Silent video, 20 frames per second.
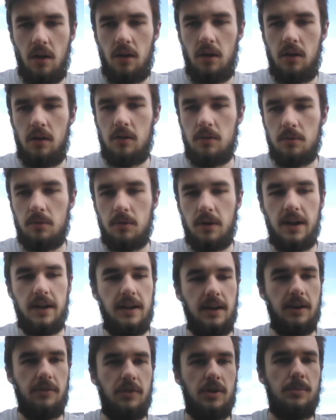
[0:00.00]
Alright
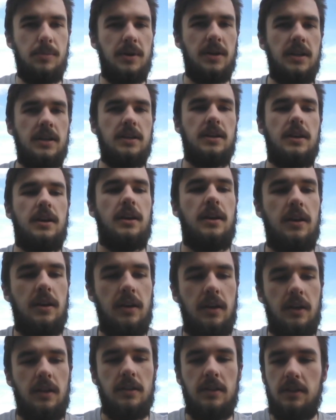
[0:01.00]
everybody,
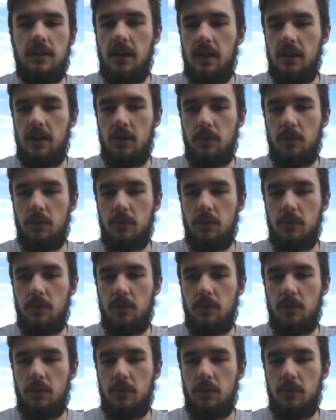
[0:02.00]
today